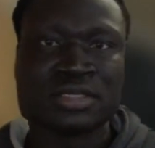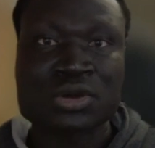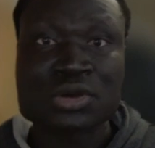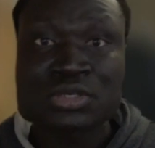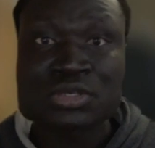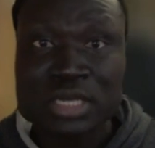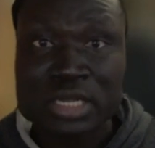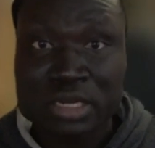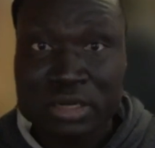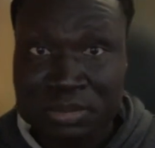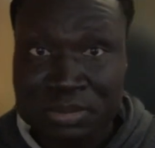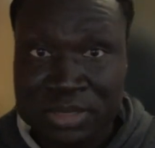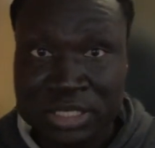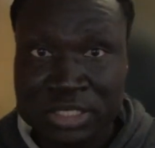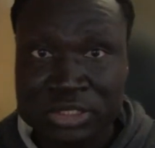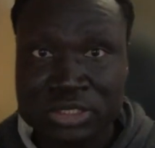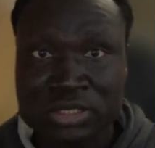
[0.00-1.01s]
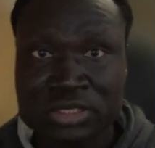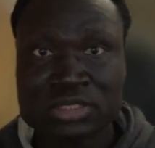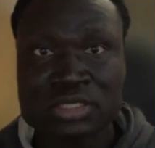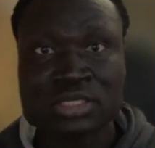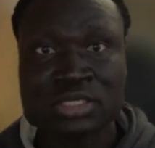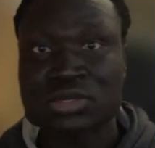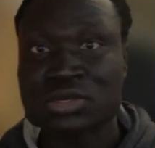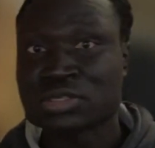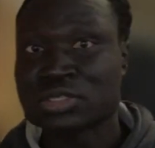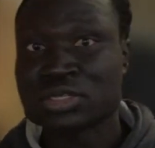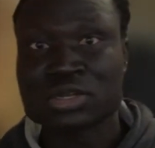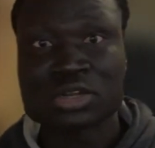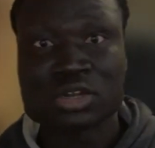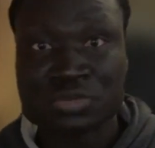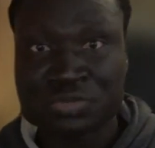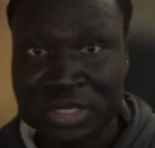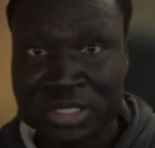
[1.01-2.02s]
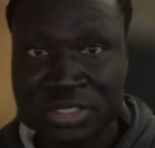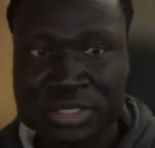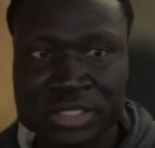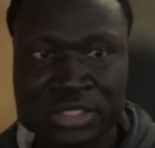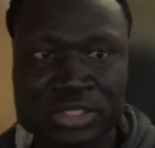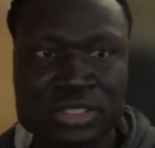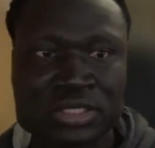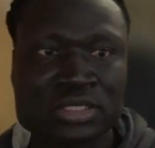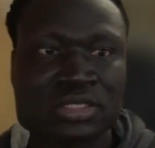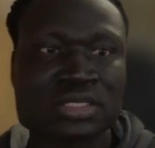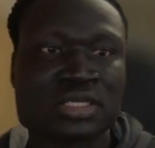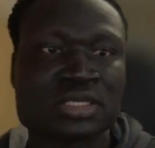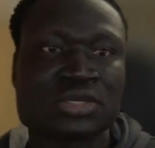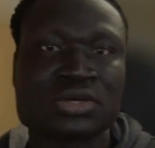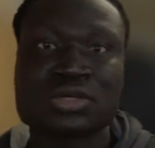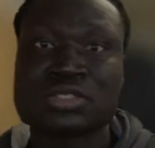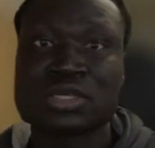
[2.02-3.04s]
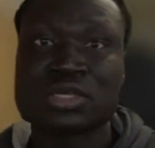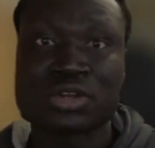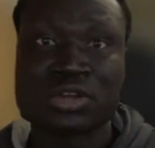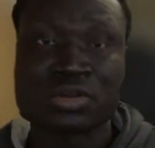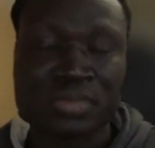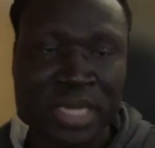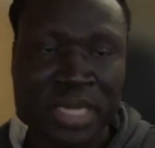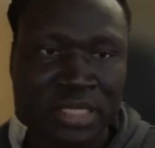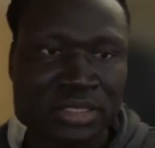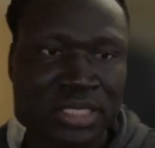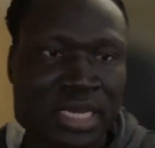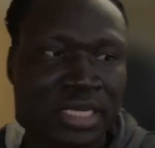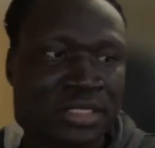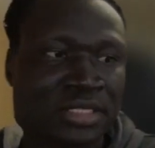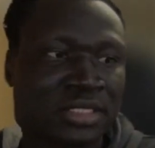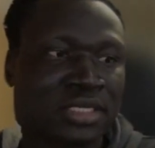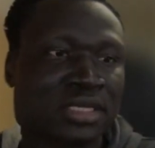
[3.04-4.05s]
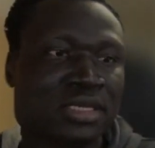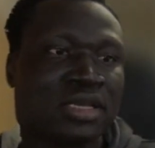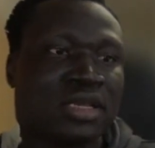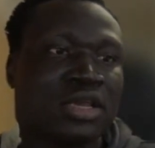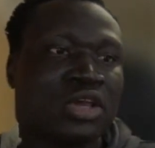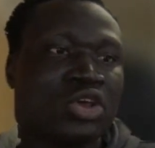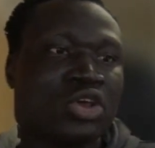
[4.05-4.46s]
causing a lot of tensions, it's causing a lot of frustrations, it's causing a lot of anxiety.